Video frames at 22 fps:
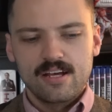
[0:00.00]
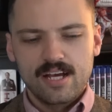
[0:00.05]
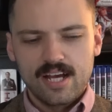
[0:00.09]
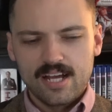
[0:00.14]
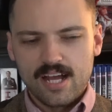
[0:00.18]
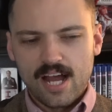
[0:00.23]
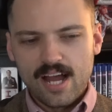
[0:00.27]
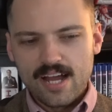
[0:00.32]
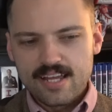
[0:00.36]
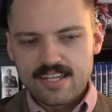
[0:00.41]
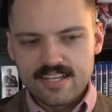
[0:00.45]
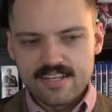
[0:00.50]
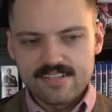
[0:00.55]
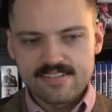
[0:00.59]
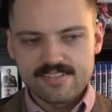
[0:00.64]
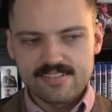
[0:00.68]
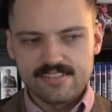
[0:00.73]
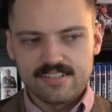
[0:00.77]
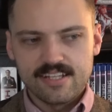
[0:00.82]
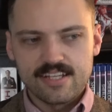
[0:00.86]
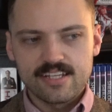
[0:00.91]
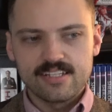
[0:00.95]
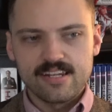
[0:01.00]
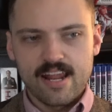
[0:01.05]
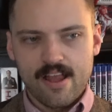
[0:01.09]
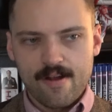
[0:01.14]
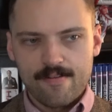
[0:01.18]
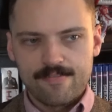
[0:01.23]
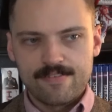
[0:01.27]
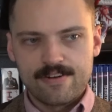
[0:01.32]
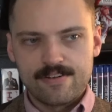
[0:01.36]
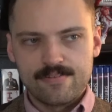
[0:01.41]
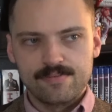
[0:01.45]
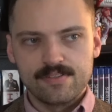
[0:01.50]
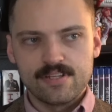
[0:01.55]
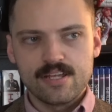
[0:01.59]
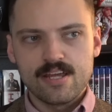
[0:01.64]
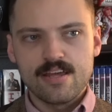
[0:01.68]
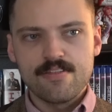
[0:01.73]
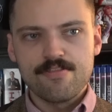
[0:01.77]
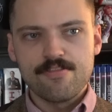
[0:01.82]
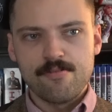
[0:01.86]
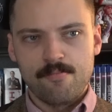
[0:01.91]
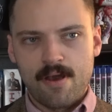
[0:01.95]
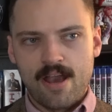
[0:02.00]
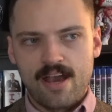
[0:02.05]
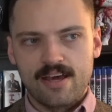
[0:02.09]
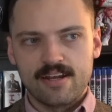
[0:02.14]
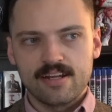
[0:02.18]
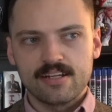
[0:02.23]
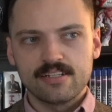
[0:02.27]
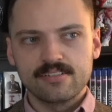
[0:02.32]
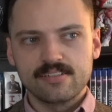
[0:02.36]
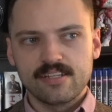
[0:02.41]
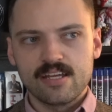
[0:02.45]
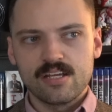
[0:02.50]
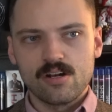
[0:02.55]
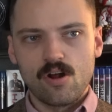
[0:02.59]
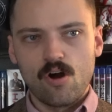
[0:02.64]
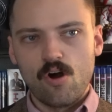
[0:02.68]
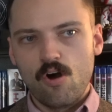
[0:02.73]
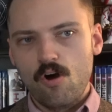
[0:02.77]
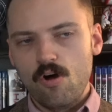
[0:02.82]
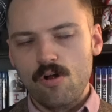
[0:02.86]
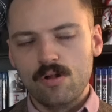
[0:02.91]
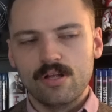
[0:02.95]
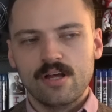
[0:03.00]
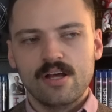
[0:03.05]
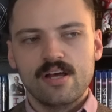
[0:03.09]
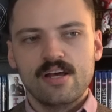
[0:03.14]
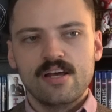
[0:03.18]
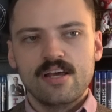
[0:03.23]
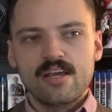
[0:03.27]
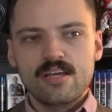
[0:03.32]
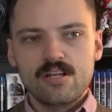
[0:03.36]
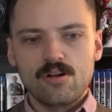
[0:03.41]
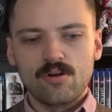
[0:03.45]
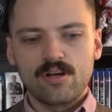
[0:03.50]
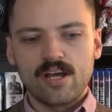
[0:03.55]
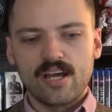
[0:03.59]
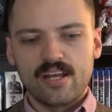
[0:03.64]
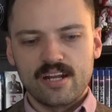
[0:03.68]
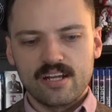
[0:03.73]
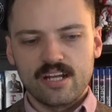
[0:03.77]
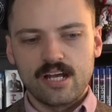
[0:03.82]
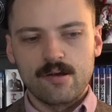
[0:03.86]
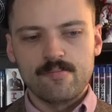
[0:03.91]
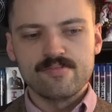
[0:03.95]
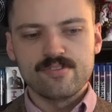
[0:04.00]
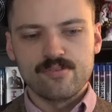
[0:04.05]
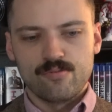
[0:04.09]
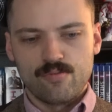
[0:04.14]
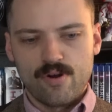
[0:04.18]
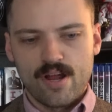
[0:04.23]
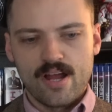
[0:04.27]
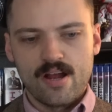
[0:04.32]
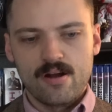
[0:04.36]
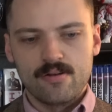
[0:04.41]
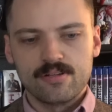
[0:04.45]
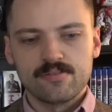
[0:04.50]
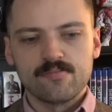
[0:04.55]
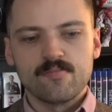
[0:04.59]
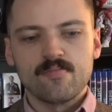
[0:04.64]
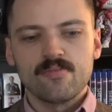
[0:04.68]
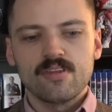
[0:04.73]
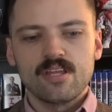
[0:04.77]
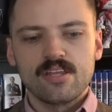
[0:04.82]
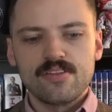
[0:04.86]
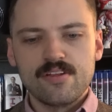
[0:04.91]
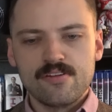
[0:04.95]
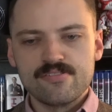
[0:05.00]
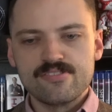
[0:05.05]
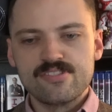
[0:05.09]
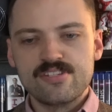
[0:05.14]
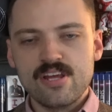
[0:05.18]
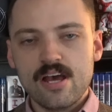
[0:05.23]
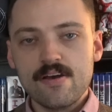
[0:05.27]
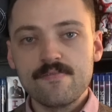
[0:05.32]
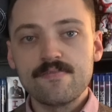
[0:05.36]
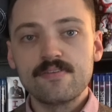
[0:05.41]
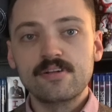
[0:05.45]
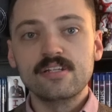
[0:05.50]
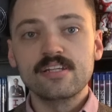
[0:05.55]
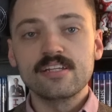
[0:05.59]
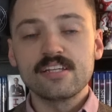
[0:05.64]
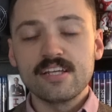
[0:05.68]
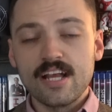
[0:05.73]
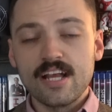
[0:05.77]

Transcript: I, I guess like narratively, thematically, it all it all kind of comes around. There's definitely